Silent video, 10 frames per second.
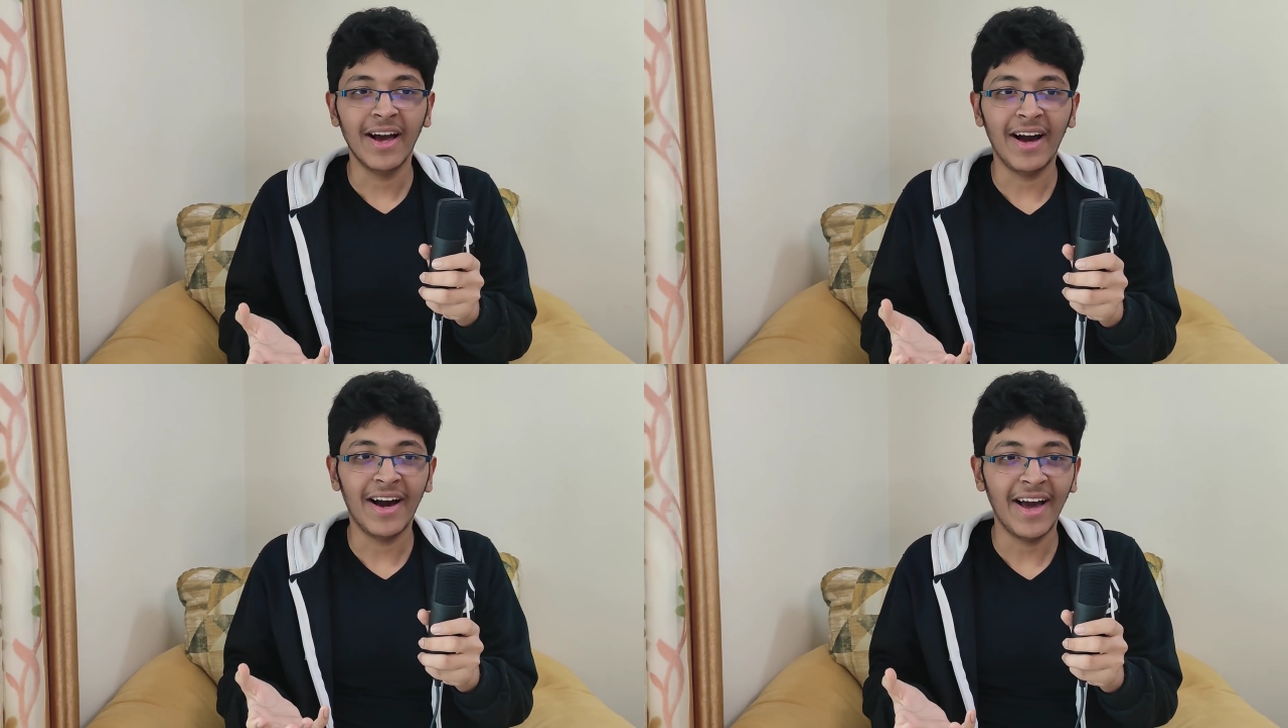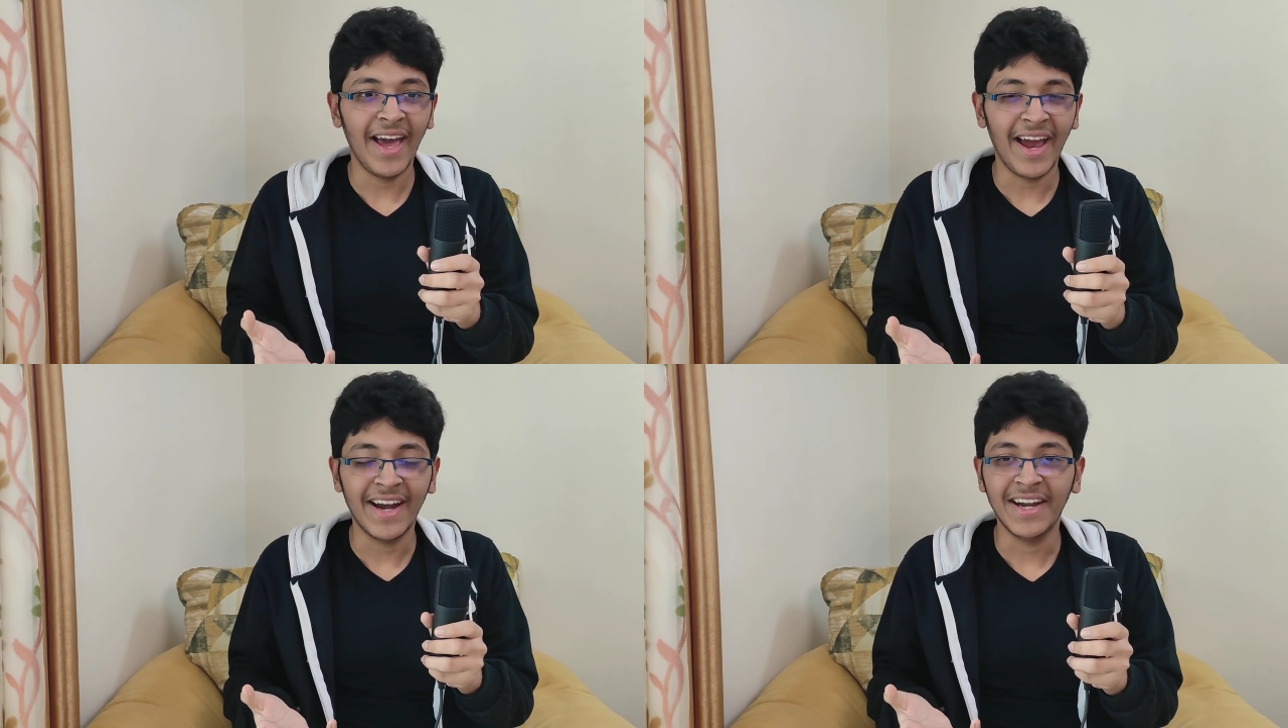uh,
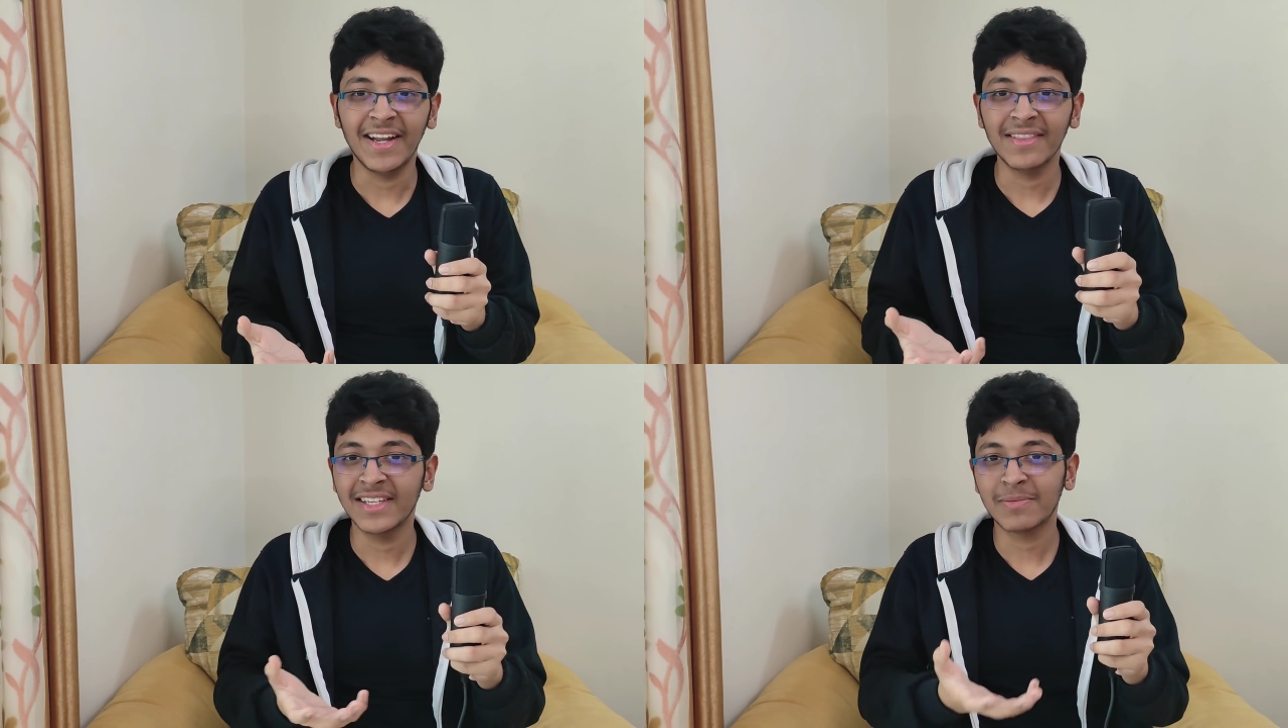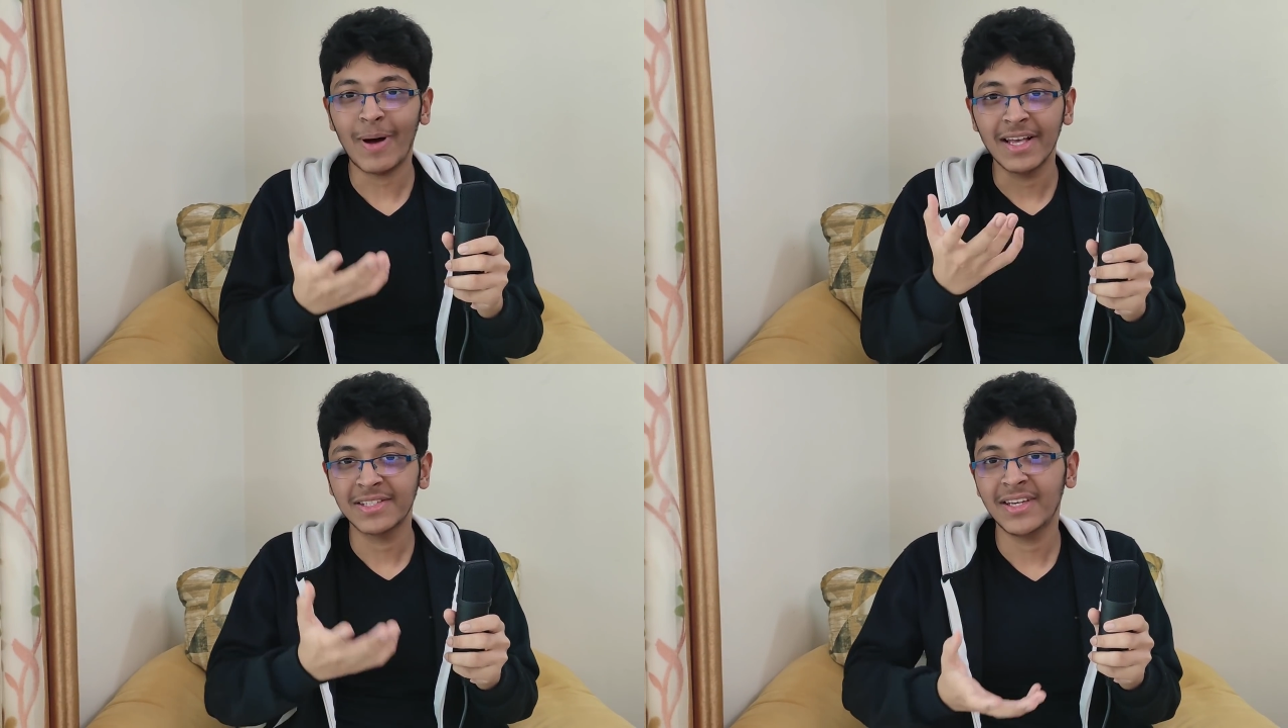and this
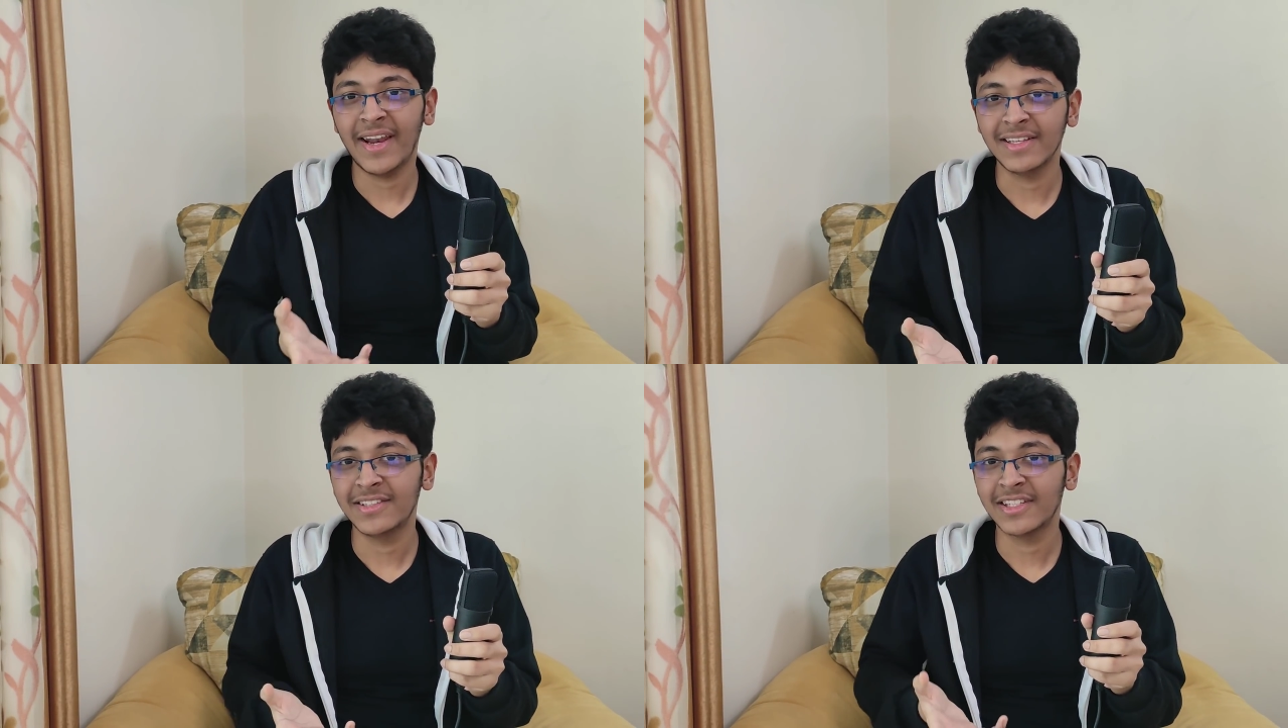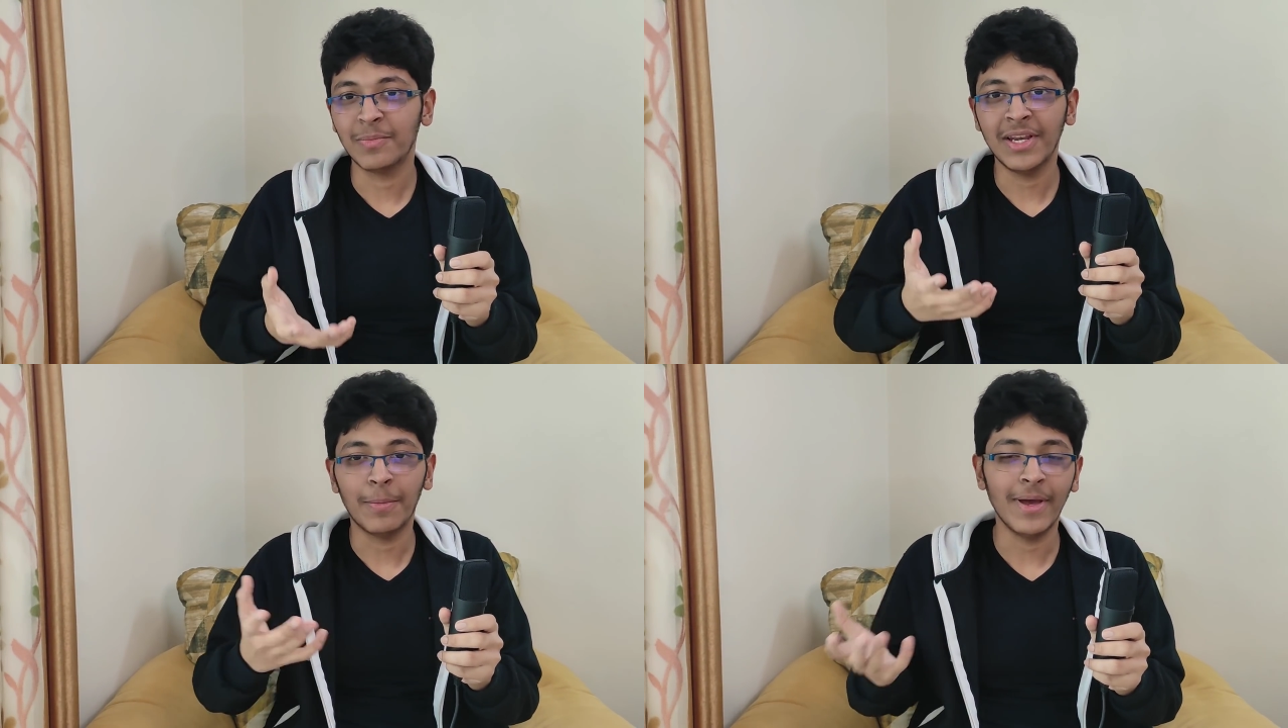past year has
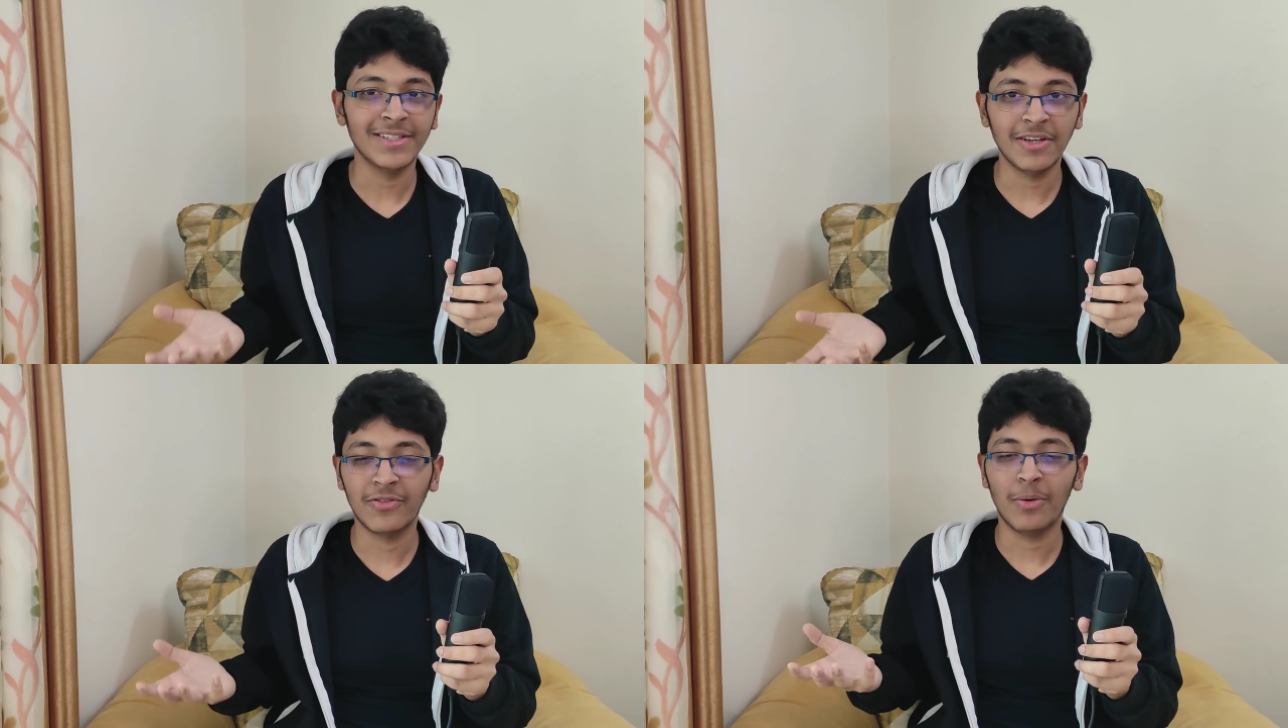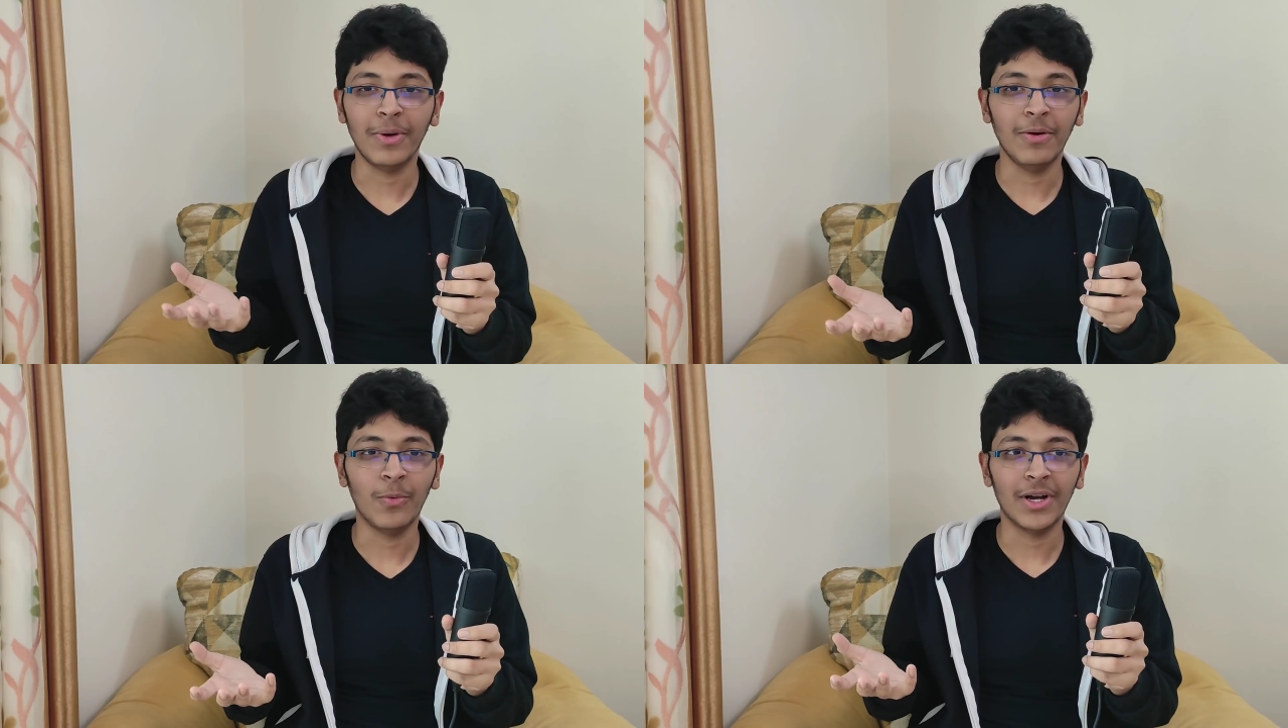just been amazing for
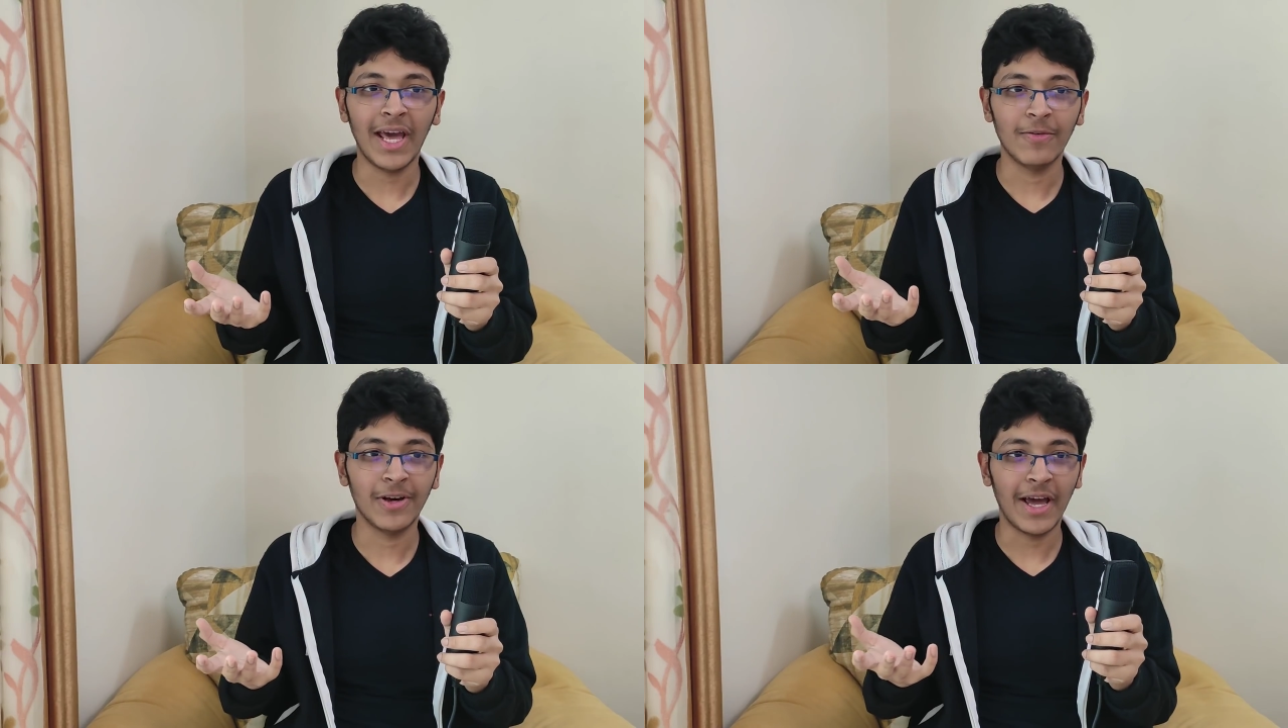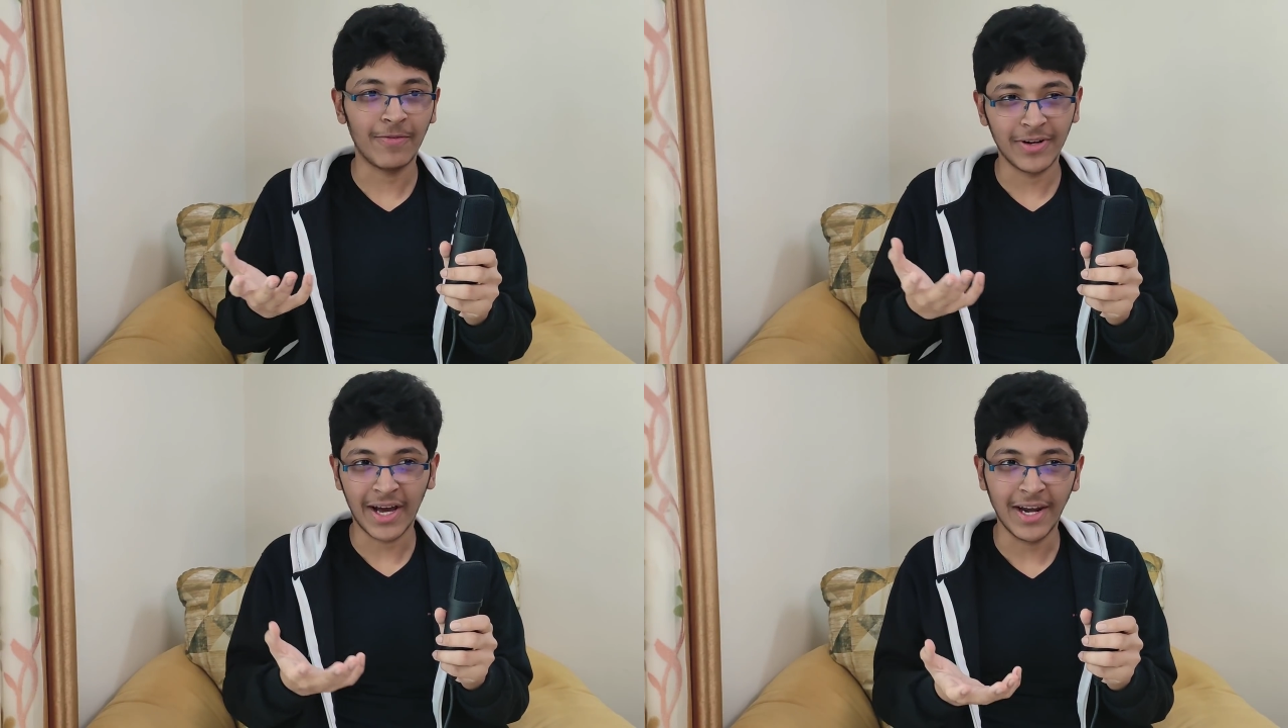me whatever
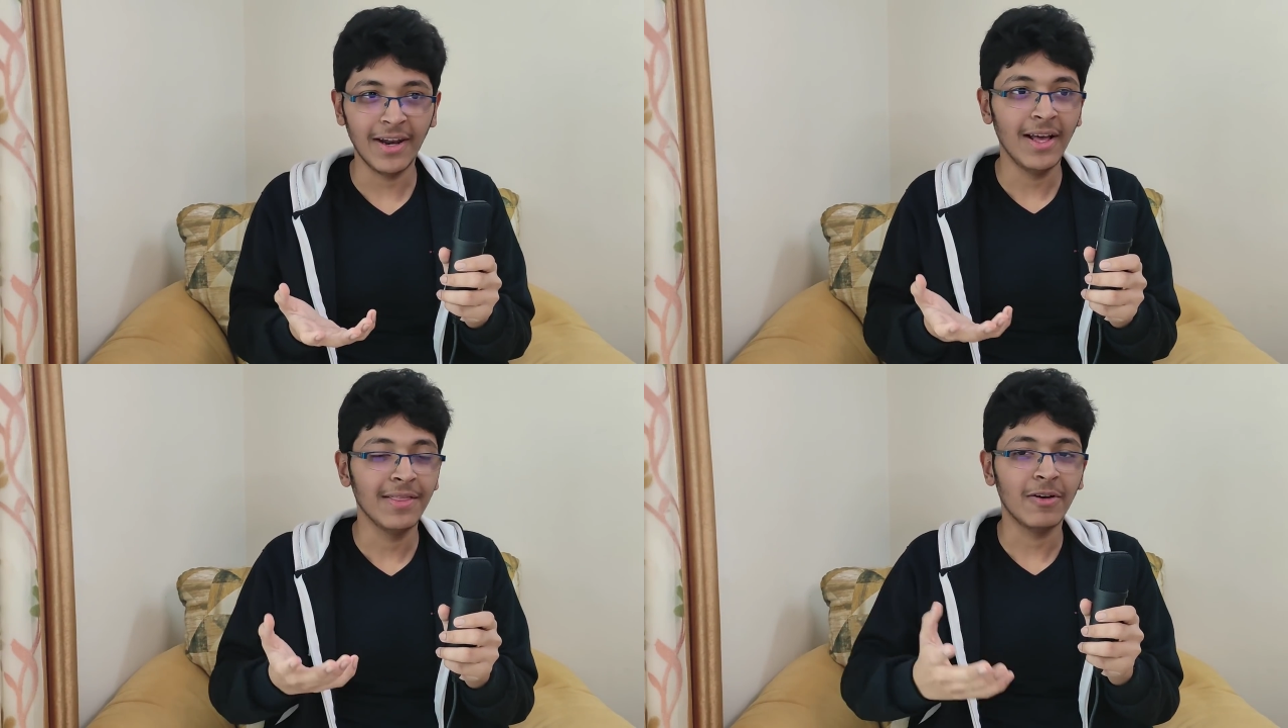i've done